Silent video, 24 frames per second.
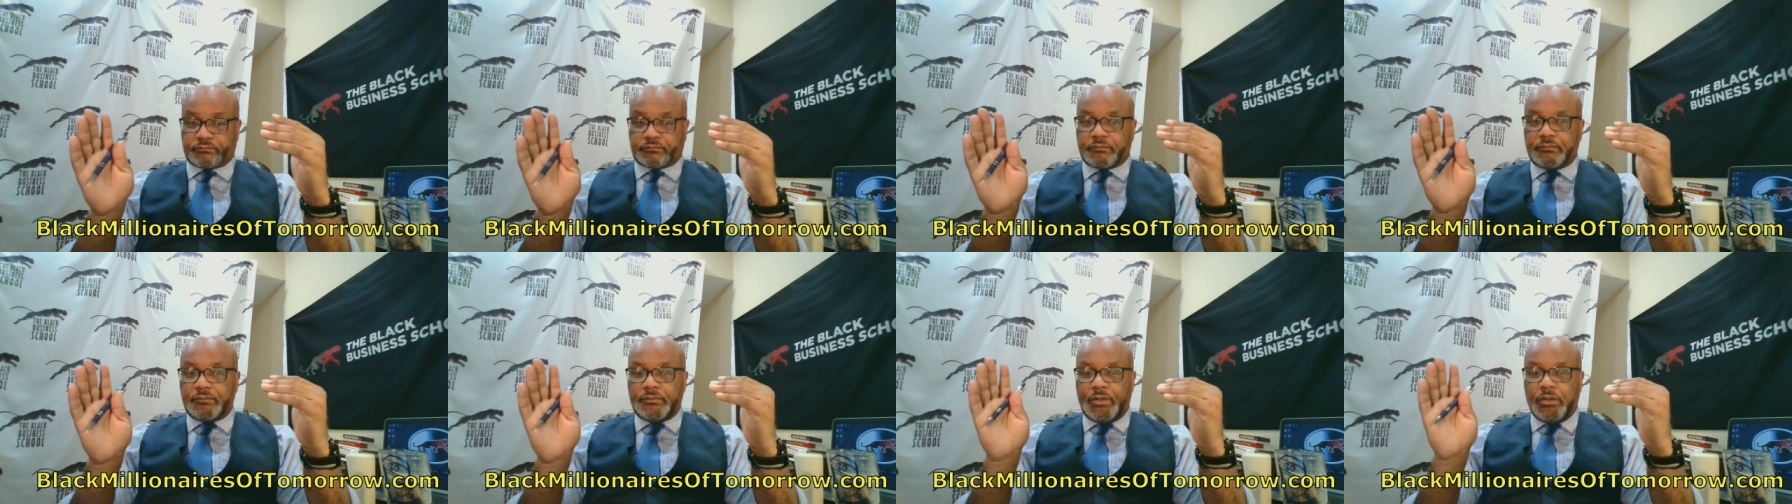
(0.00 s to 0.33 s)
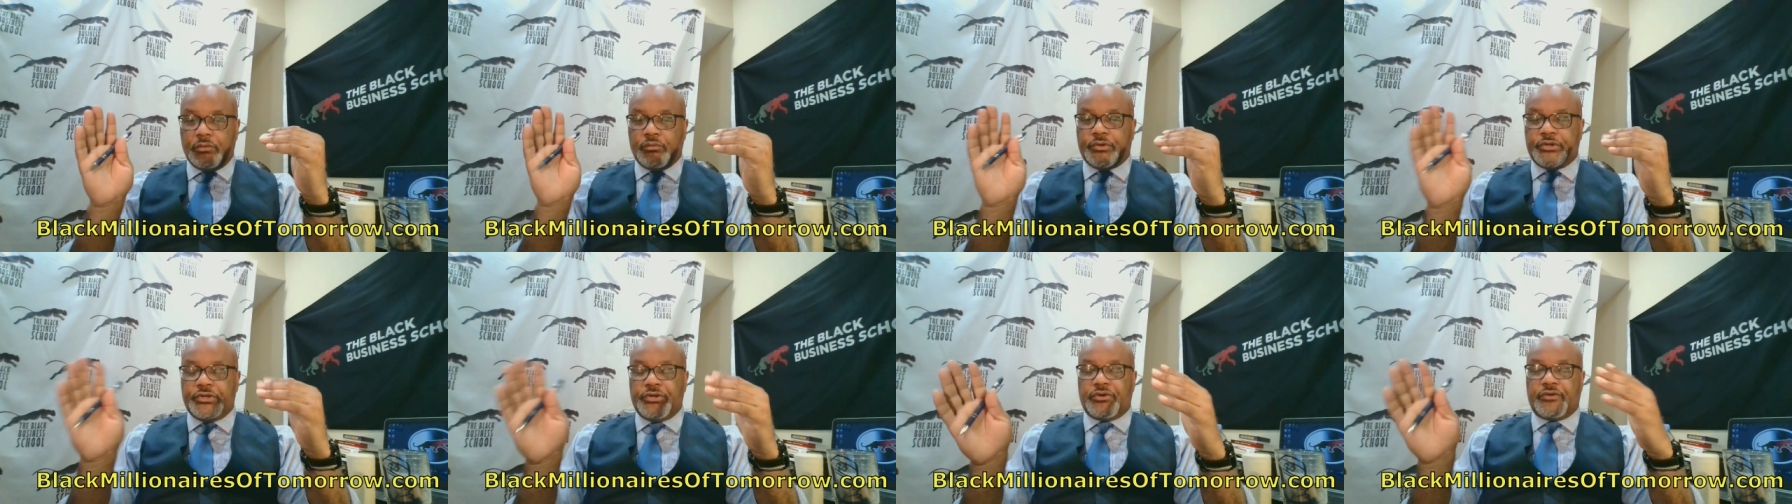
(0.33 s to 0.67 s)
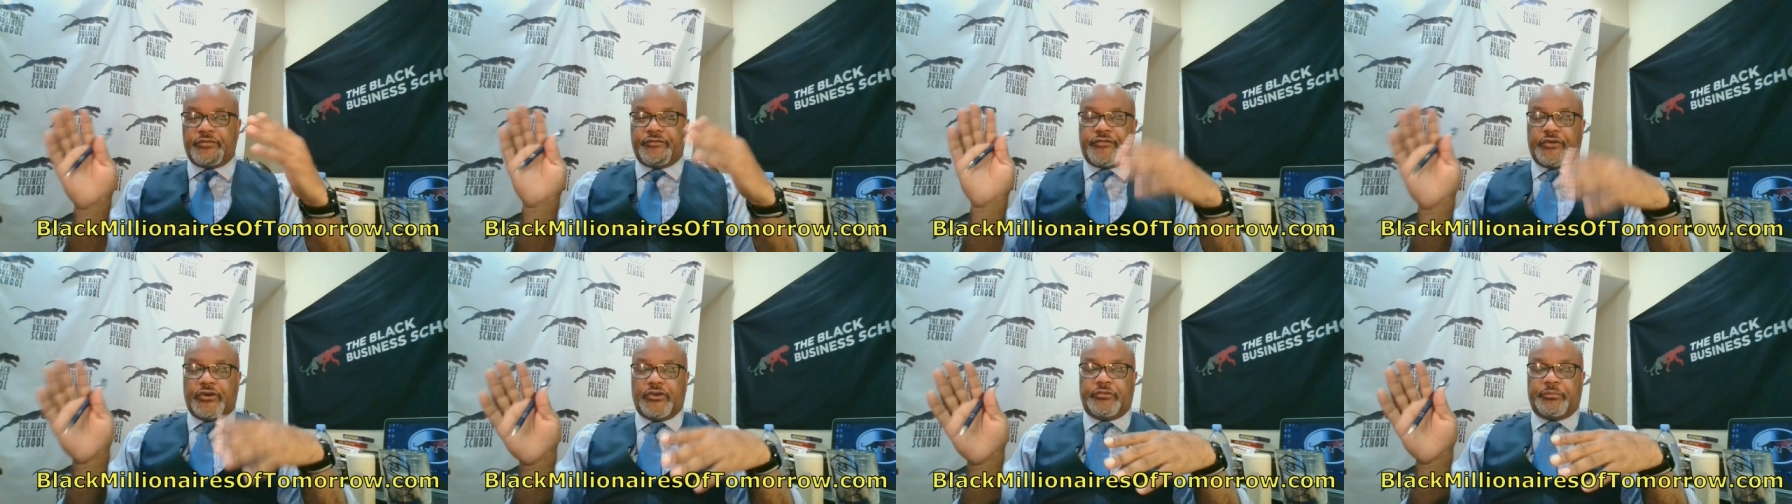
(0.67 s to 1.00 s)
where you're
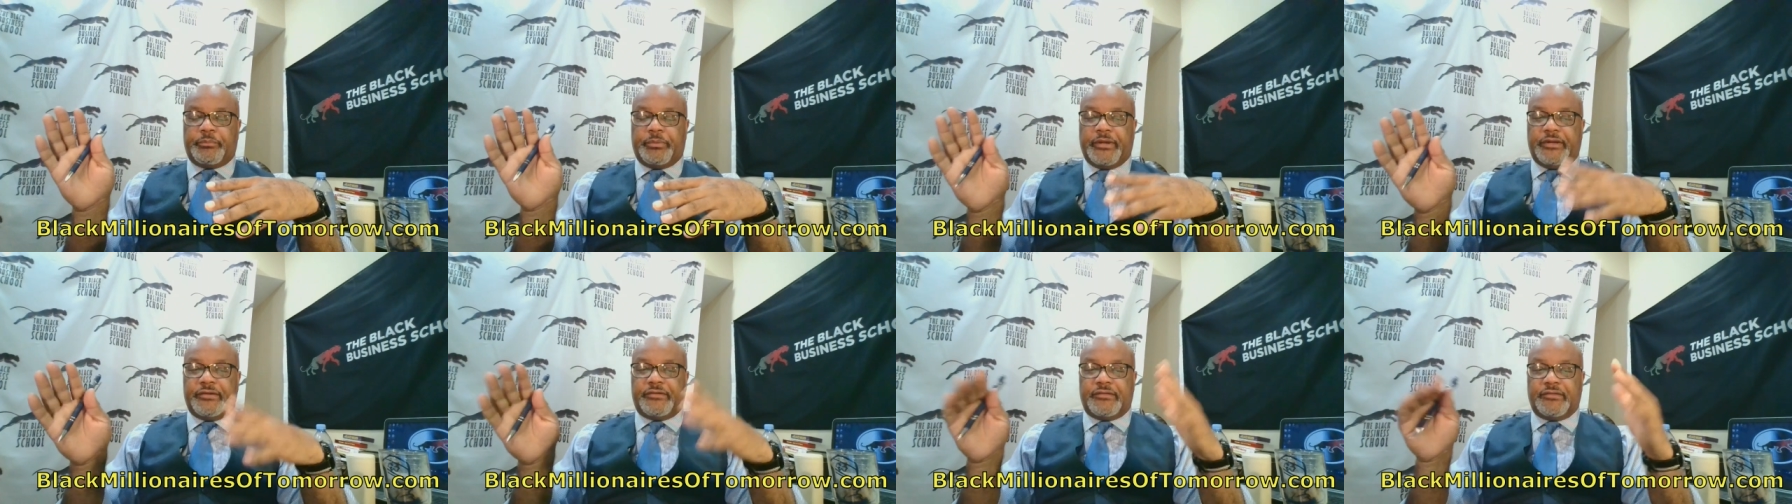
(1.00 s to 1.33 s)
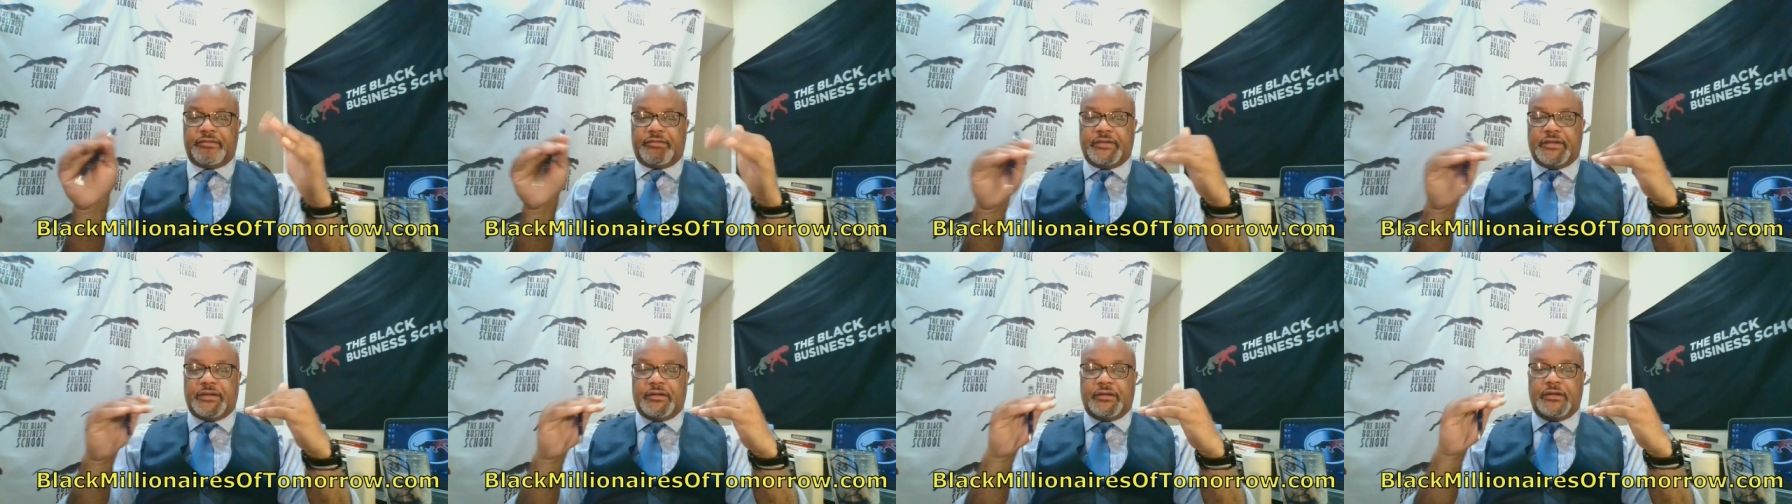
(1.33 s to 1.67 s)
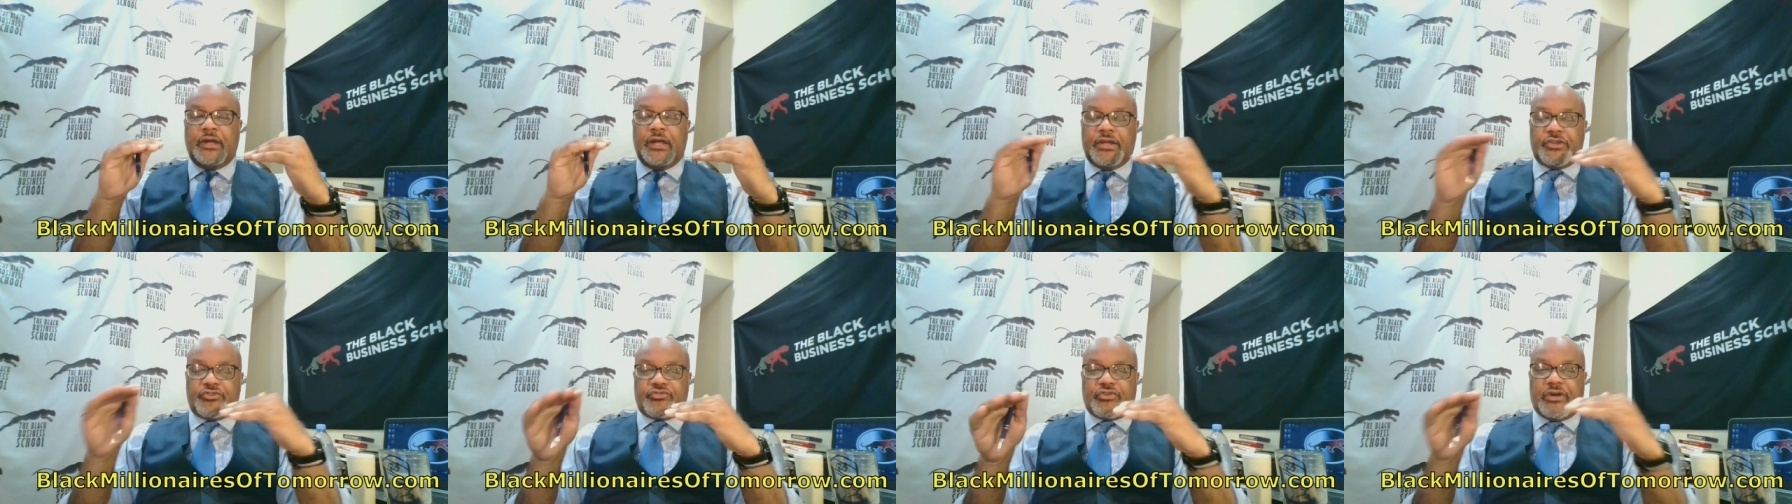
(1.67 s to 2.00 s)
in first place instead of
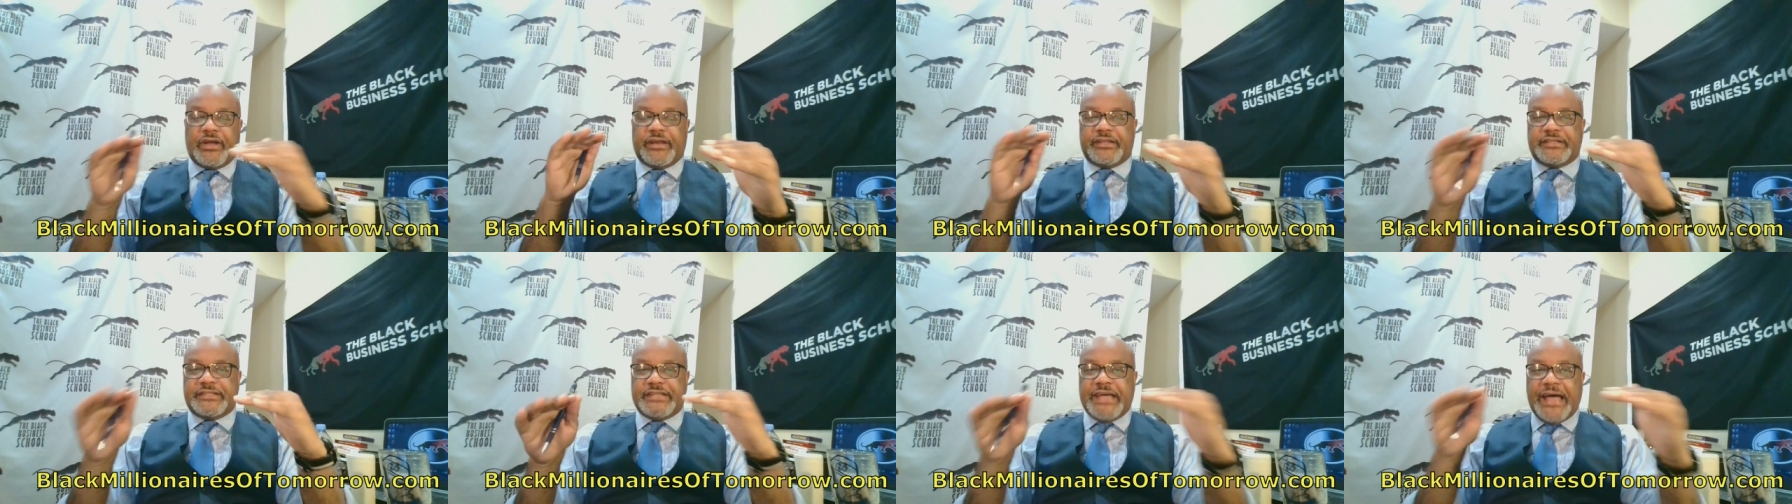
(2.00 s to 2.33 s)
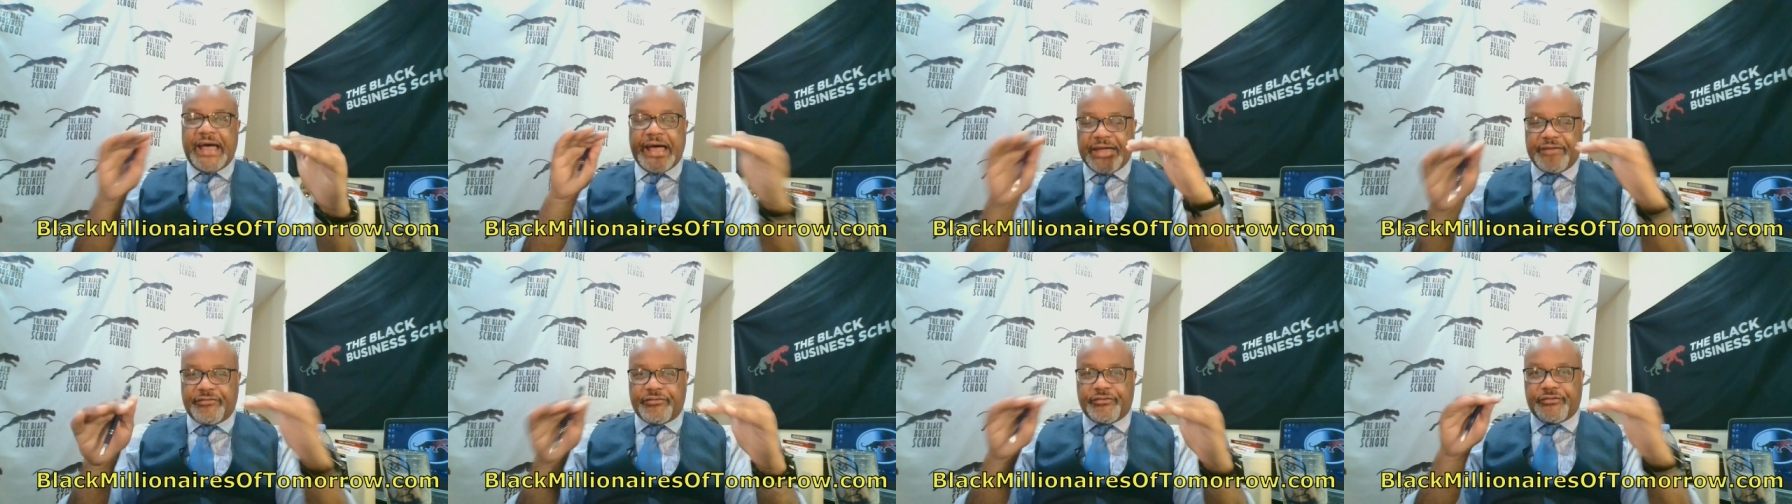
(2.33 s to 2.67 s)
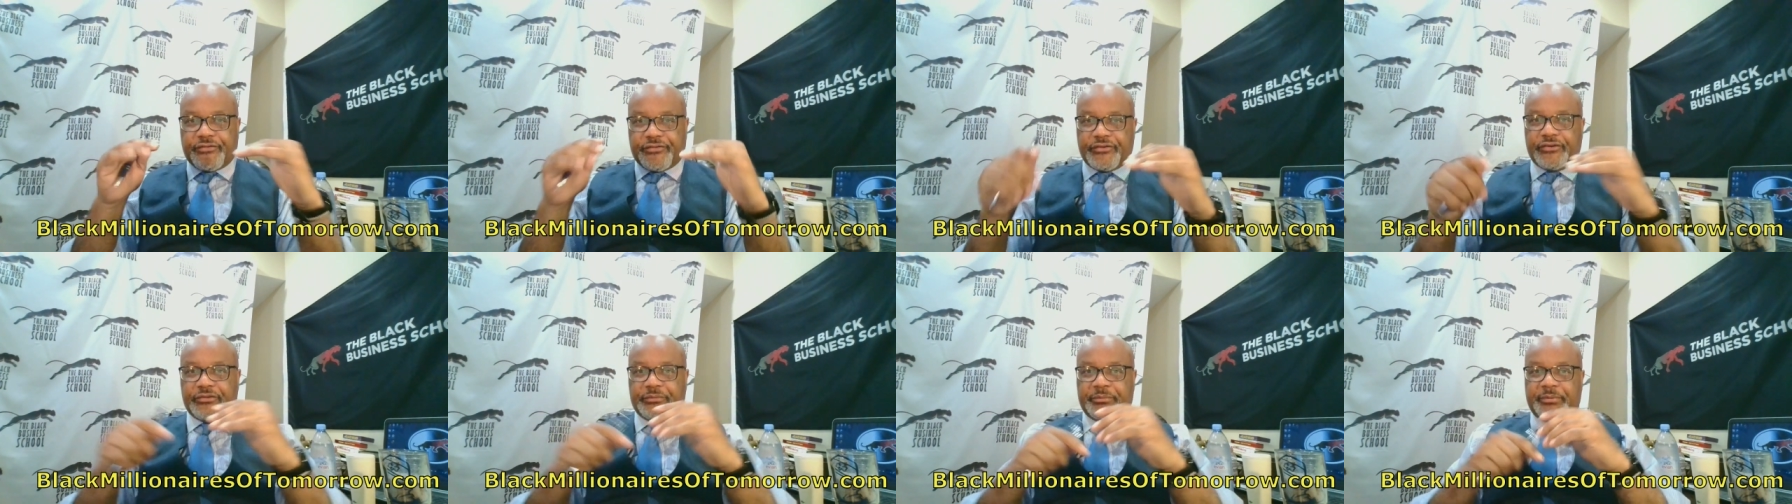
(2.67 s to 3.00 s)
trying to tie for
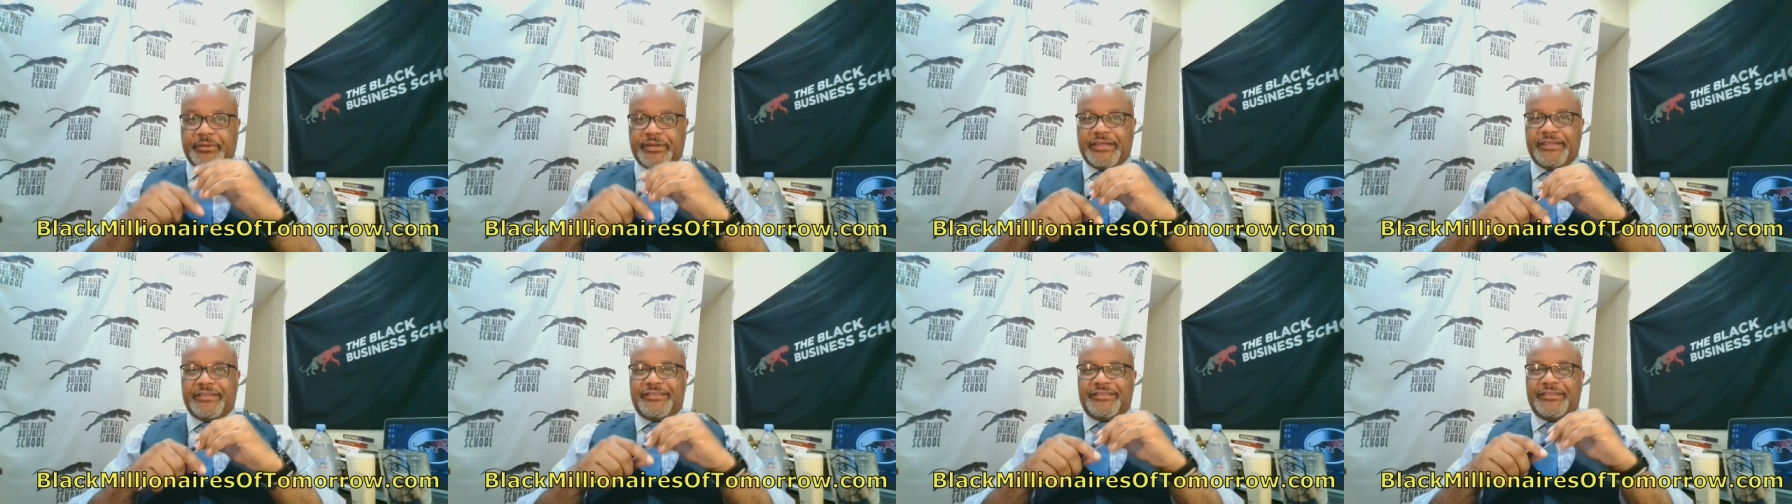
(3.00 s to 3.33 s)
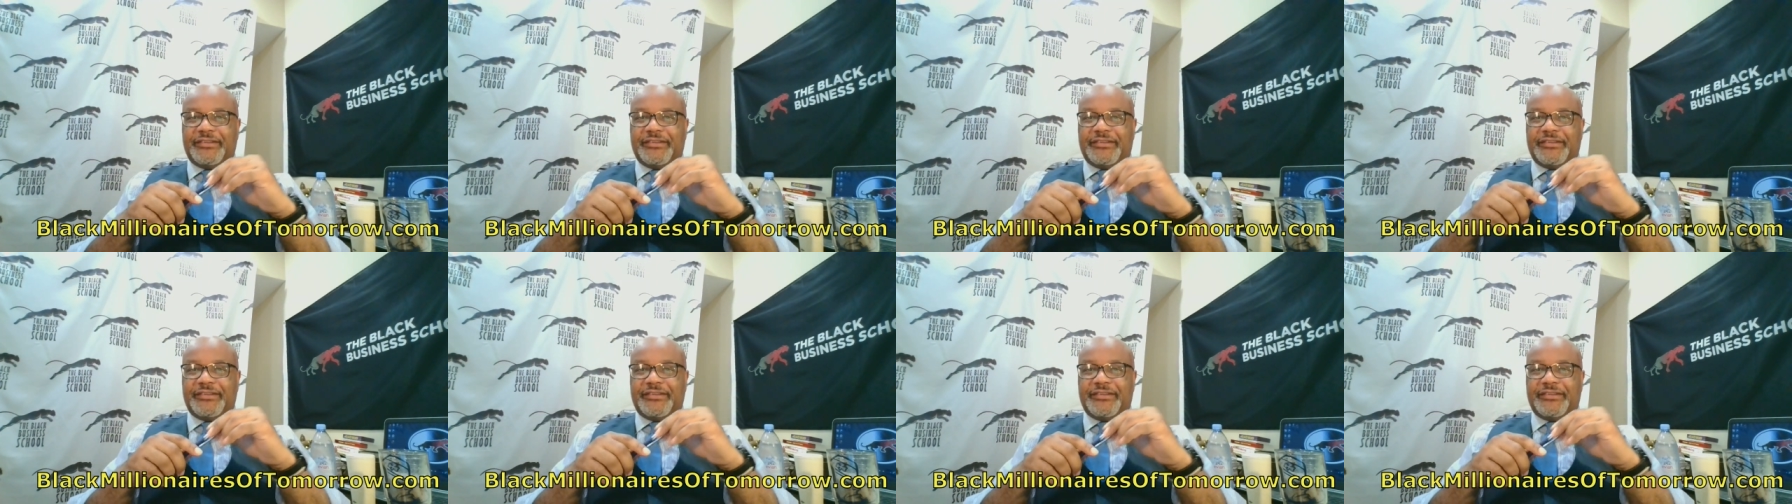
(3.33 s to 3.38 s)
first place.